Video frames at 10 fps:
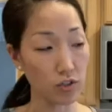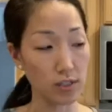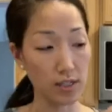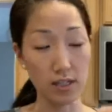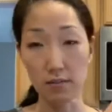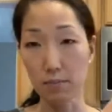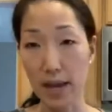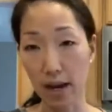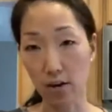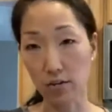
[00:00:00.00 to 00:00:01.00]
do this in
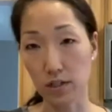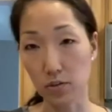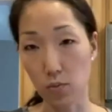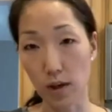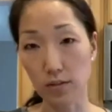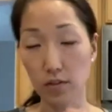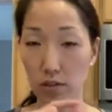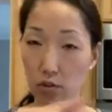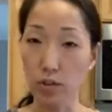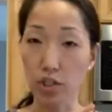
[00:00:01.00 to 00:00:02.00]
pairs as well, so
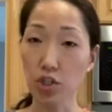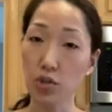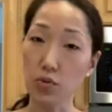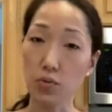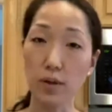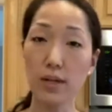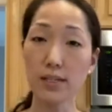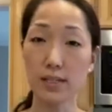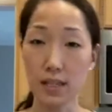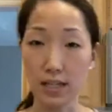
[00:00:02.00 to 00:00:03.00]
there's only 2
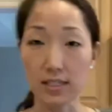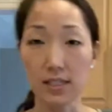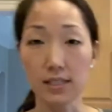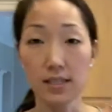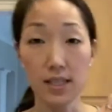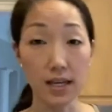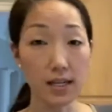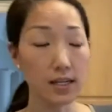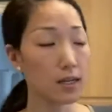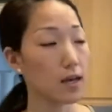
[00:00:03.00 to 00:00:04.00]
slices
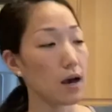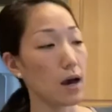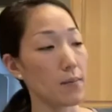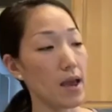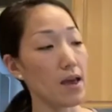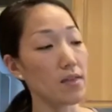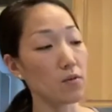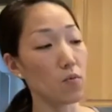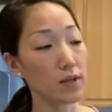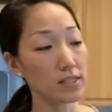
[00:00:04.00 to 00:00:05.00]
thick. And
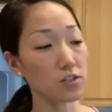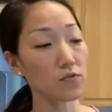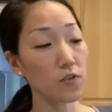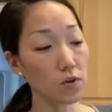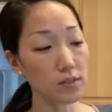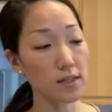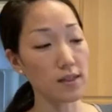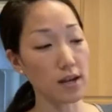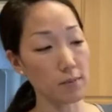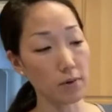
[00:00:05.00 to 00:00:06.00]
then once it's frozen,
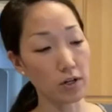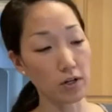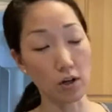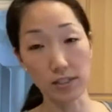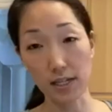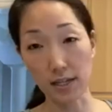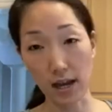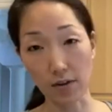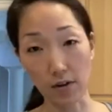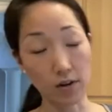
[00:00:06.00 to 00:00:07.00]
then I put it all
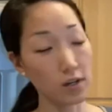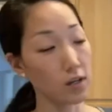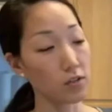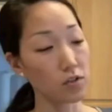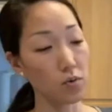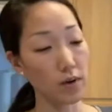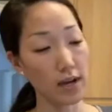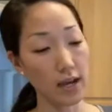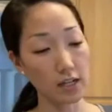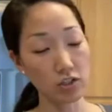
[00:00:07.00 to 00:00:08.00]
together. So when
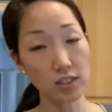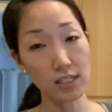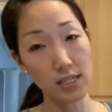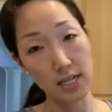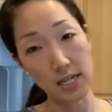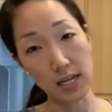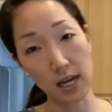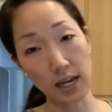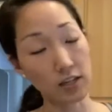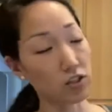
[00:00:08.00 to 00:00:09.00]
I actually need
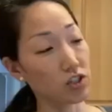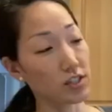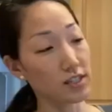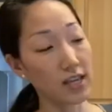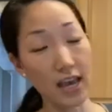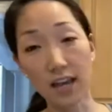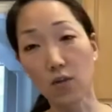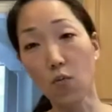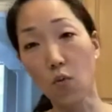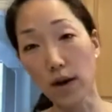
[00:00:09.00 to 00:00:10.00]
it, I can just
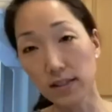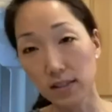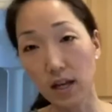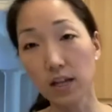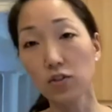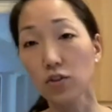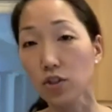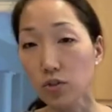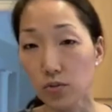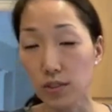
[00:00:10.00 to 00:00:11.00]
take 1 slice or
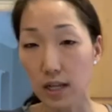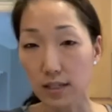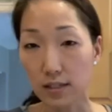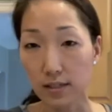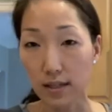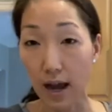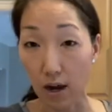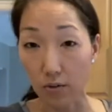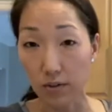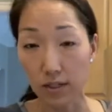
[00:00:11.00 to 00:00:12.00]
2 slices
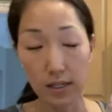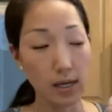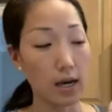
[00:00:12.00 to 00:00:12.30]
out